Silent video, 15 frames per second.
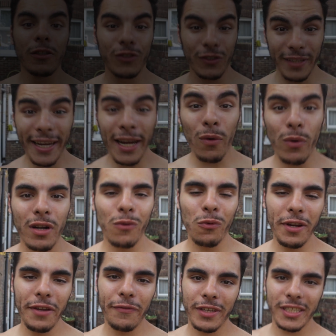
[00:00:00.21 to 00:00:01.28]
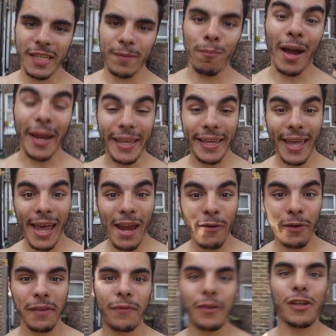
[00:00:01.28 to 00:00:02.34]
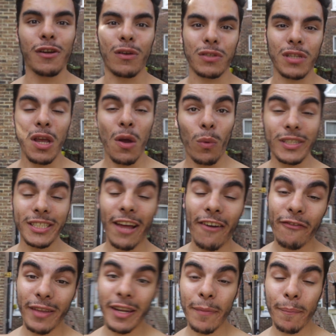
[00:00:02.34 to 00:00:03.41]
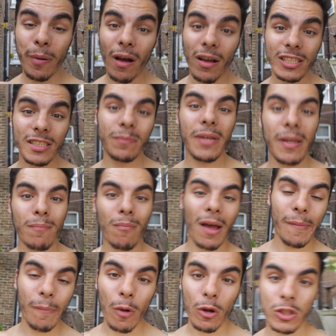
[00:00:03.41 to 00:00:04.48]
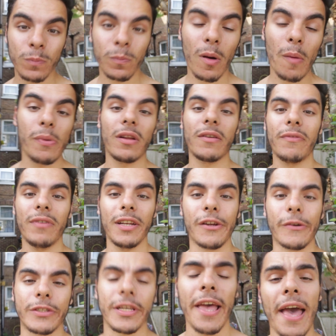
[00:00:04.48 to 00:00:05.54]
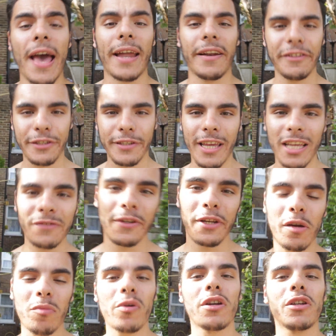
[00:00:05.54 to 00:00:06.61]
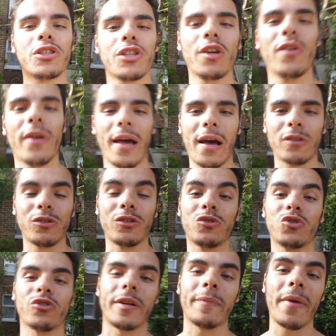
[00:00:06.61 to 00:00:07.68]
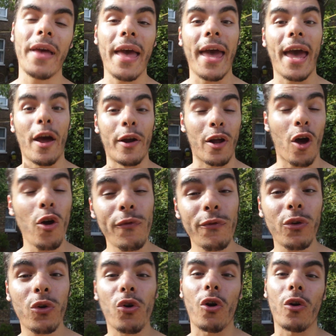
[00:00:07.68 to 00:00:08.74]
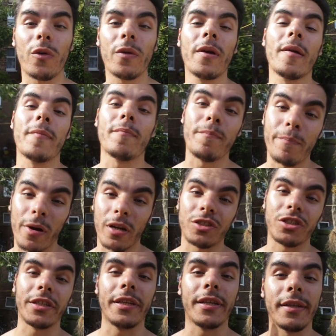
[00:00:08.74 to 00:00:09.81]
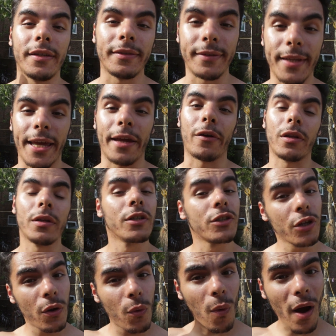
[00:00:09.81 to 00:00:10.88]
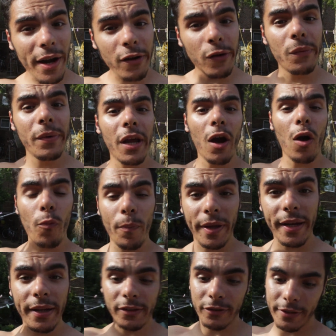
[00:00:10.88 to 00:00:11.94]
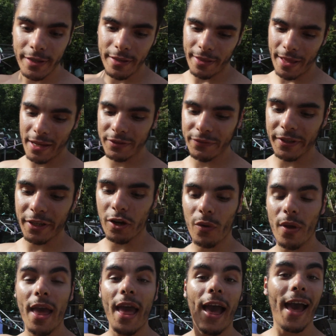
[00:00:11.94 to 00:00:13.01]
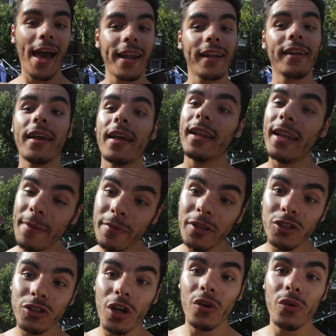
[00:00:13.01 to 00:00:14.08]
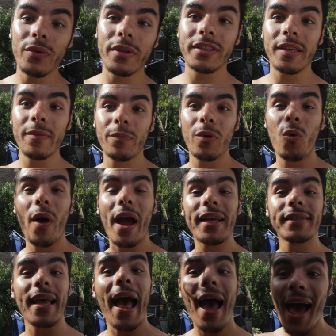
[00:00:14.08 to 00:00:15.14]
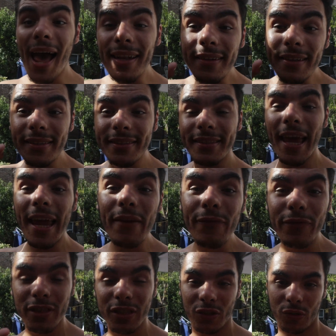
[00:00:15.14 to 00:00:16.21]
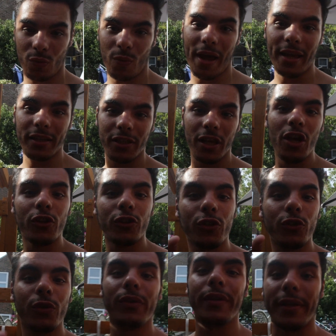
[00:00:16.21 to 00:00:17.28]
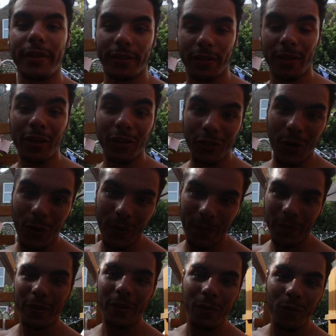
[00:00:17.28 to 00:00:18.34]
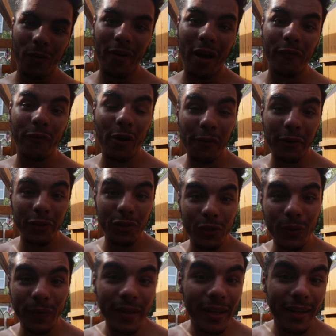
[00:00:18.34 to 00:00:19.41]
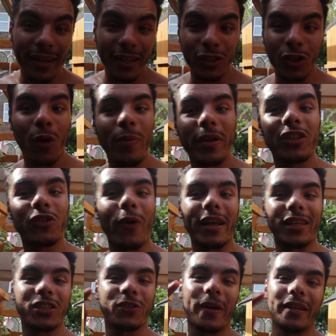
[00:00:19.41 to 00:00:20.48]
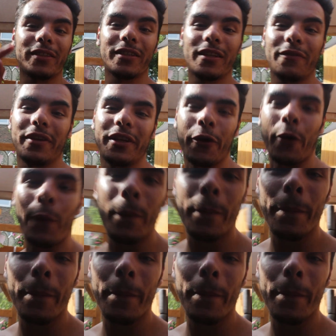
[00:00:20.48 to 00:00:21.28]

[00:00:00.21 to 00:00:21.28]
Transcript: today I want to revisit my caring videos, which have in the past been my most popular videos, and in today's video I'm going to show you how to trim an overgrown budgie nail. So why don't we hop into today's video and let me show you the simple ways and the safest ways to do this. So without further ado, let's hop right straight into the video.